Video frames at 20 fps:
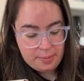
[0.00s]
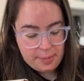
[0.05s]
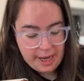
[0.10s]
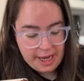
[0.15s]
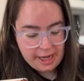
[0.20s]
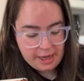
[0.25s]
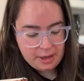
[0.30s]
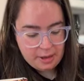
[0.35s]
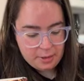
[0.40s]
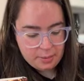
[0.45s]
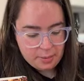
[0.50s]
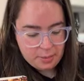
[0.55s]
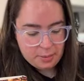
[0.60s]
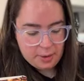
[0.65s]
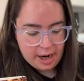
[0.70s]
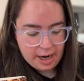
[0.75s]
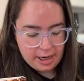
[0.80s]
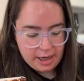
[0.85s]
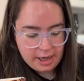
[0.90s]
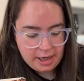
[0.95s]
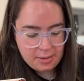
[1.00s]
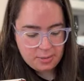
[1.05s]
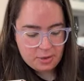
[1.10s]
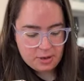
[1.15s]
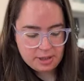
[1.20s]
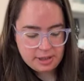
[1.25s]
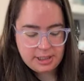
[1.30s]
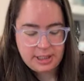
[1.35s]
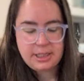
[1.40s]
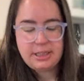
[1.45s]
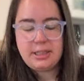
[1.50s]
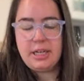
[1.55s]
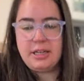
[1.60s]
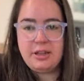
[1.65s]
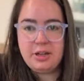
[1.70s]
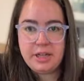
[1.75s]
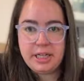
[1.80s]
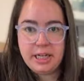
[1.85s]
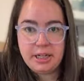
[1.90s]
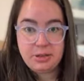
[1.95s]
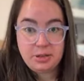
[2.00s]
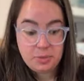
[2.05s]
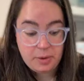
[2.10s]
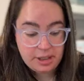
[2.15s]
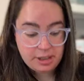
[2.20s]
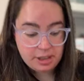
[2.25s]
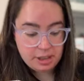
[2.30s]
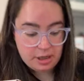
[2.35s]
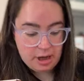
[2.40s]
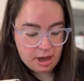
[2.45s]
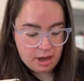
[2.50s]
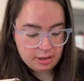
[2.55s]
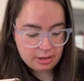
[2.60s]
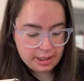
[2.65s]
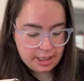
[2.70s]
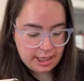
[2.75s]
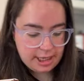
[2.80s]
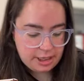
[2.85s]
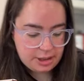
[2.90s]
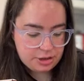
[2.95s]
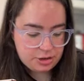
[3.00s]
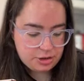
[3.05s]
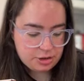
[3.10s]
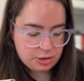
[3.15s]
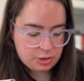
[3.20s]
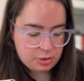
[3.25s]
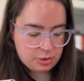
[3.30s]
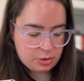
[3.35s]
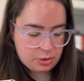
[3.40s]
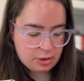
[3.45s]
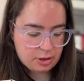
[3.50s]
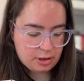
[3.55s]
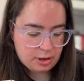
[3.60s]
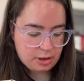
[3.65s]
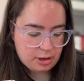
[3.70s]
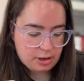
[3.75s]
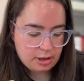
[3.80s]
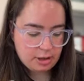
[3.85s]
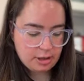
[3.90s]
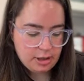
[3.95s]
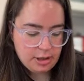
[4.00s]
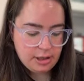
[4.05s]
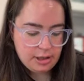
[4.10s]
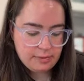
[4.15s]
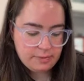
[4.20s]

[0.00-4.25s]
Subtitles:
bake bread anymore since, like, their kids went to college or,